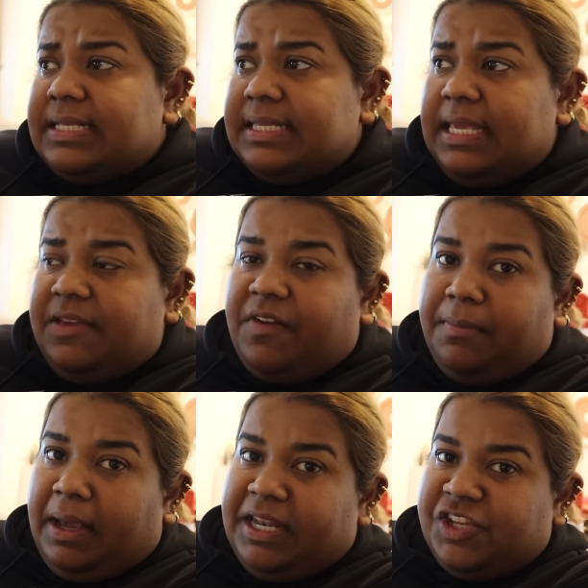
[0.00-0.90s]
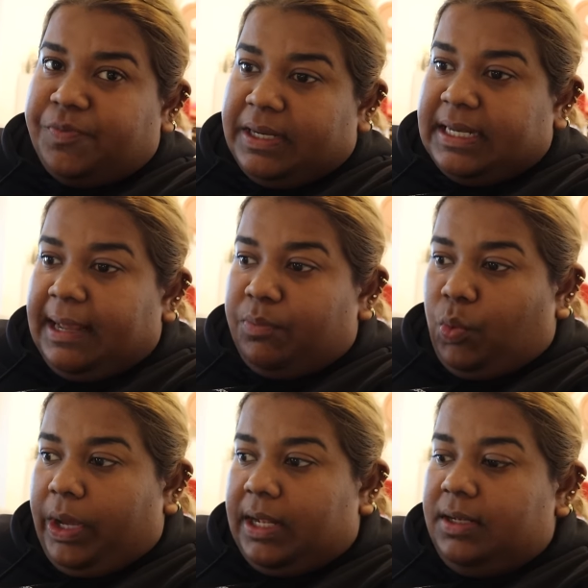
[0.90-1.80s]
see if I manage my time
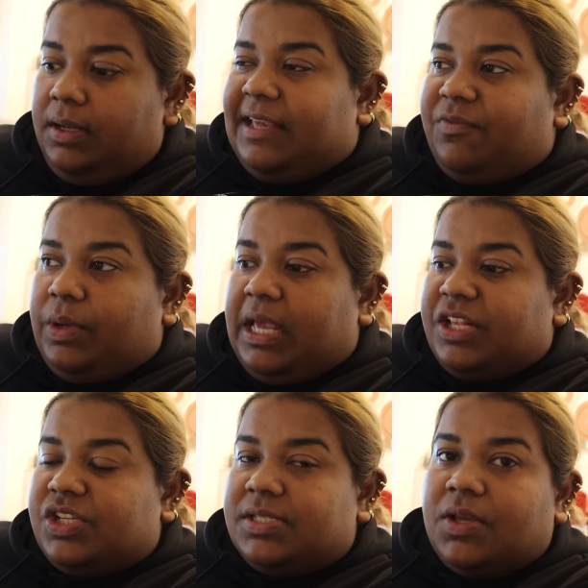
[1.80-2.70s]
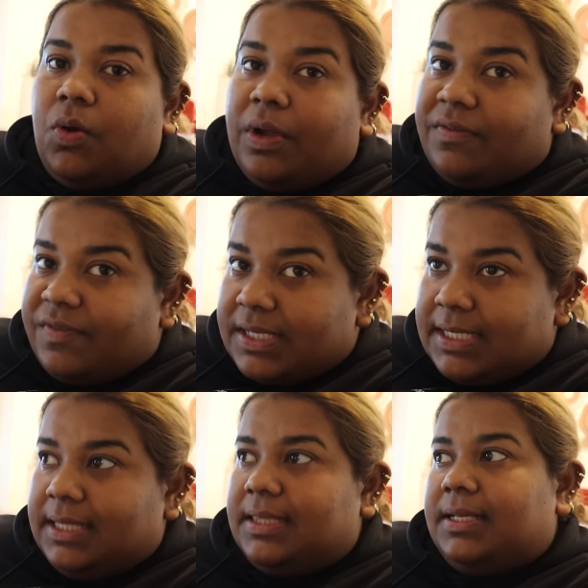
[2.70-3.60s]
well. If we can just go and
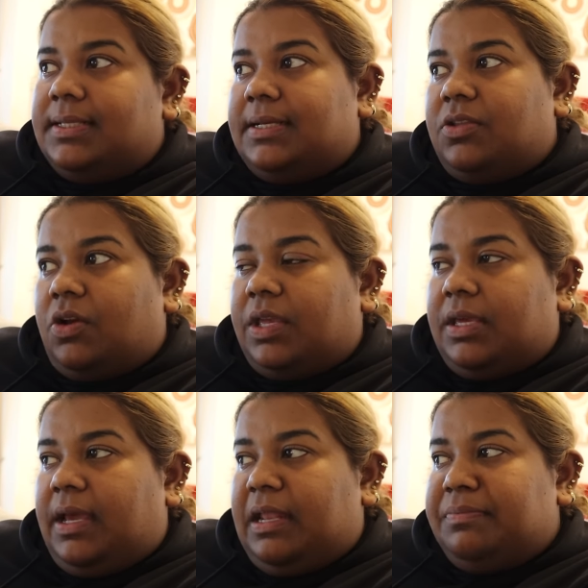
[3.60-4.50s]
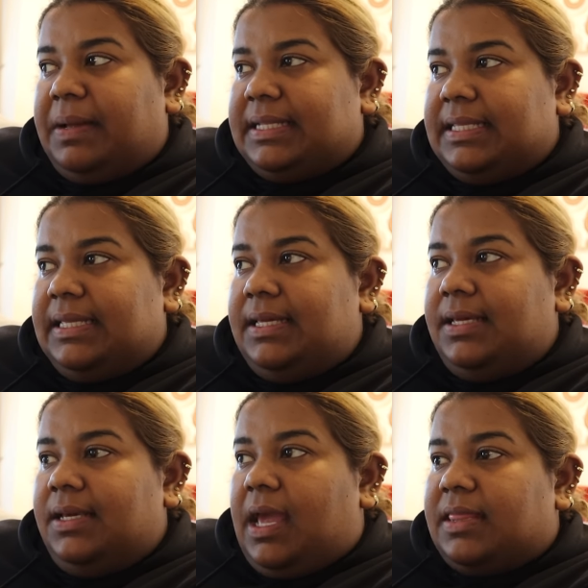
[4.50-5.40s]
visit the TikTok year end party
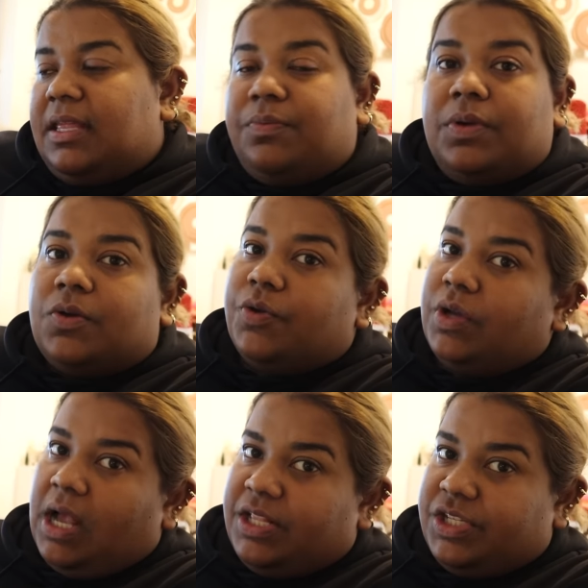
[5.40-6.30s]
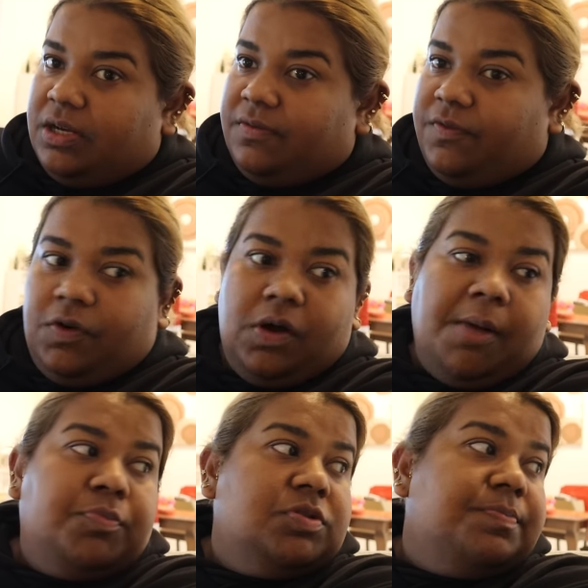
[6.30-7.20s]
and then we'll go to Kajang for
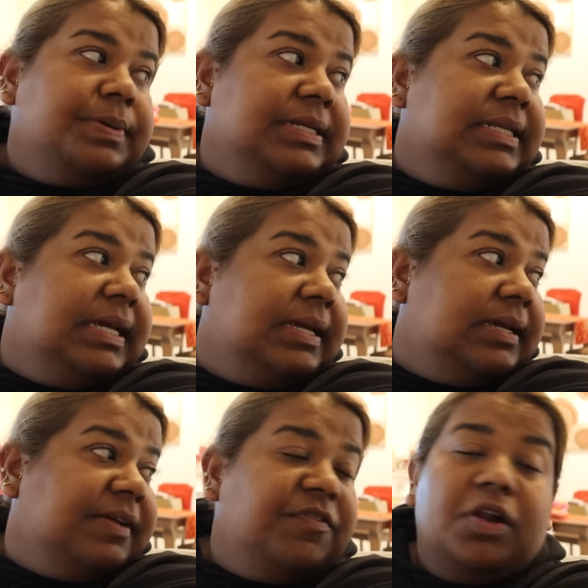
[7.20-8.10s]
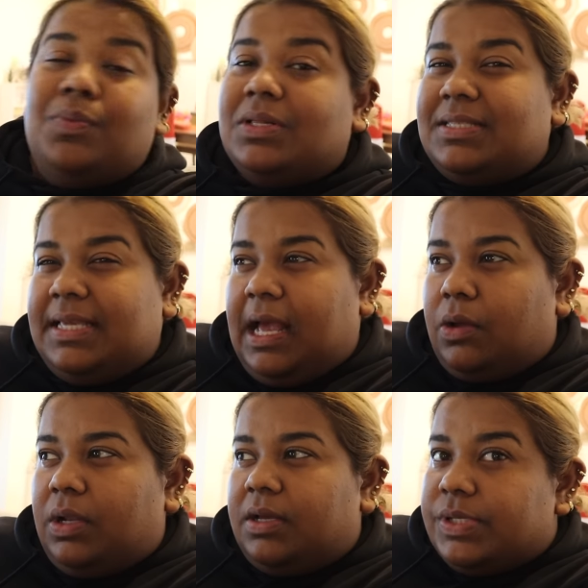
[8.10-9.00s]
Apu's birthday. If not, we'll see
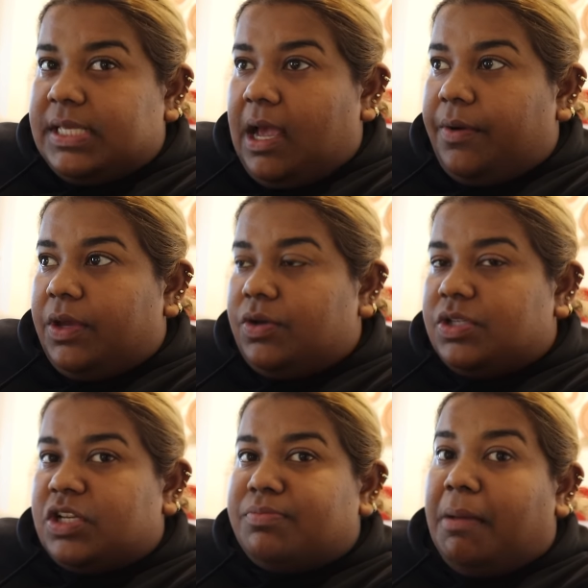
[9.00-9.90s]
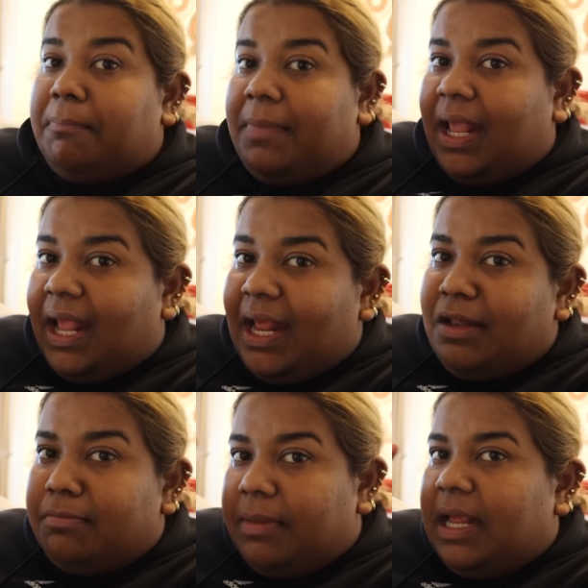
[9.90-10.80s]
how lah. We see how it goes because my
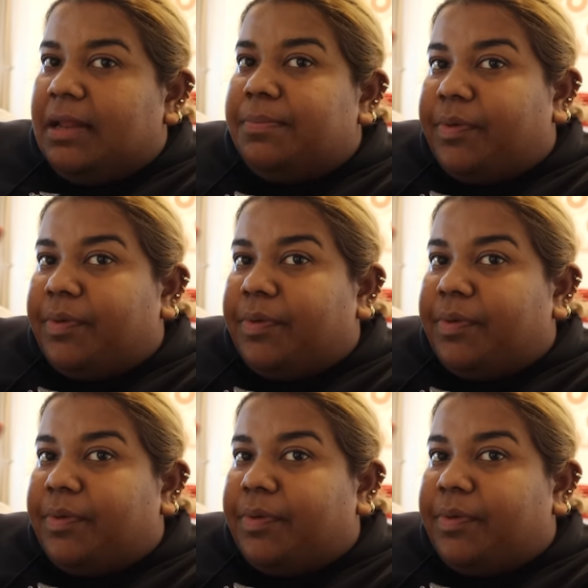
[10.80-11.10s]
main main